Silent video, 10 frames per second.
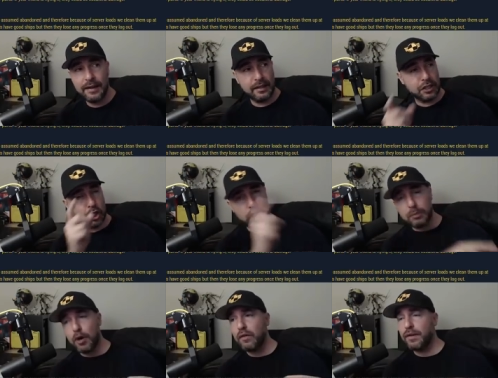There's a
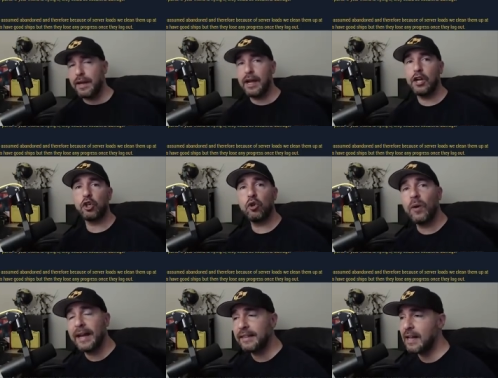ship over there,
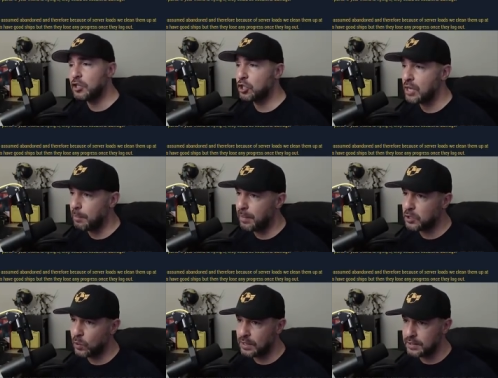you'll get that ship.
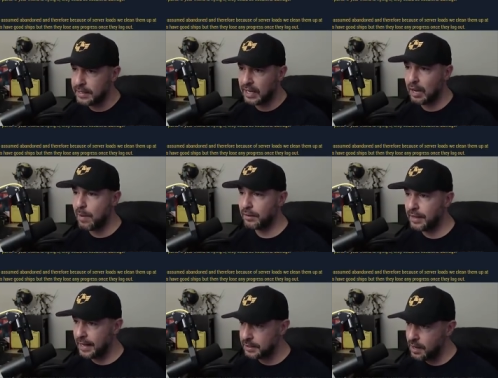That's what he's thinking about
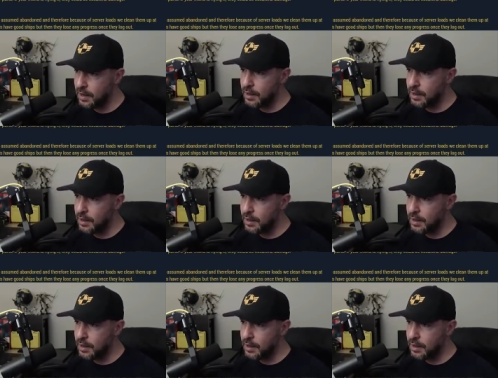that.